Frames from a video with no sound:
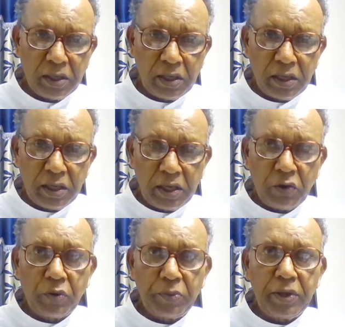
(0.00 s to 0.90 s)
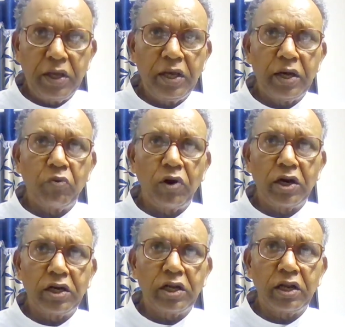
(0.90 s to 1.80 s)
He would be a
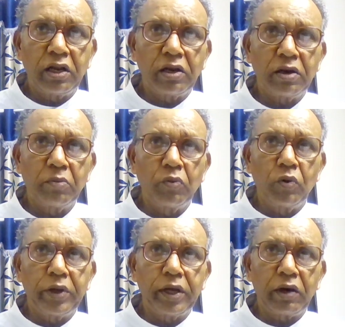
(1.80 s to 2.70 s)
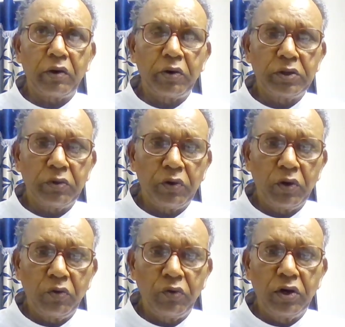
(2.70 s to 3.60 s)
wanderer moving around the whole
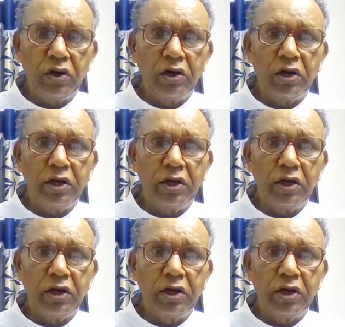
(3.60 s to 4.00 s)
world,